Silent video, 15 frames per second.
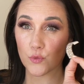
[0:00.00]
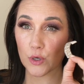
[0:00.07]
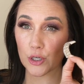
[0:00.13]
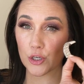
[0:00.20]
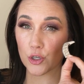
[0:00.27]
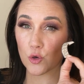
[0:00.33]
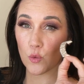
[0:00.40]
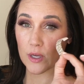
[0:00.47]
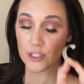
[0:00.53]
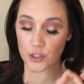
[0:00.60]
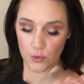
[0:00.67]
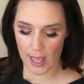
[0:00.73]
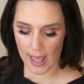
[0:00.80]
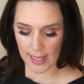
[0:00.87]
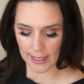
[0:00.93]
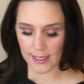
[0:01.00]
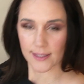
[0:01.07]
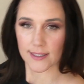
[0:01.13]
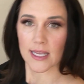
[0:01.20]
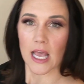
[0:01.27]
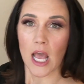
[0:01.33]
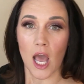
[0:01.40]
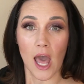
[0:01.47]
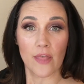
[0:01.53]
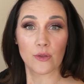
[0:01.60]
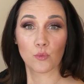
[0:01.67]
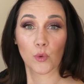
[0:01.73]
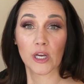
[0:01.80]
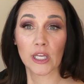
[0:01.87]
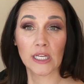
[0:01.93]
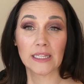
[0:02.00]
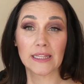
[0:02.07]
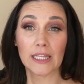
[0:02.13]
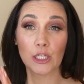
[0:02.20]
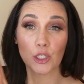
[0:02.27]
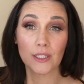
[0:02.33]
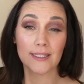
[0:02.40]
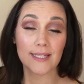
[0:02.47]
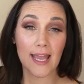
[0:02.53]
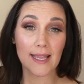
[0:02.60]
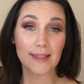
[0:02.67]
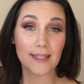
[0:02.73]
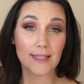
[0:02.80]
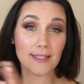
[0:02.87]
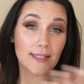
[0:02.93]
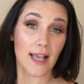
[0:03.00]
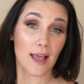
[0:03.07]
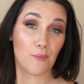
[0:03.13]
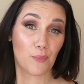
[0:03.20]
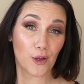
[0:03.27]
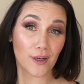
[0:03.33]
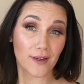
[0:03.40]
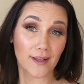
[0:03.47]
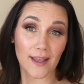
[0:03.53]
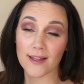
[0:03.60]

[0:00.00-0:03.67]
of where you're going to hang it. And then we're gonna literally take this and put it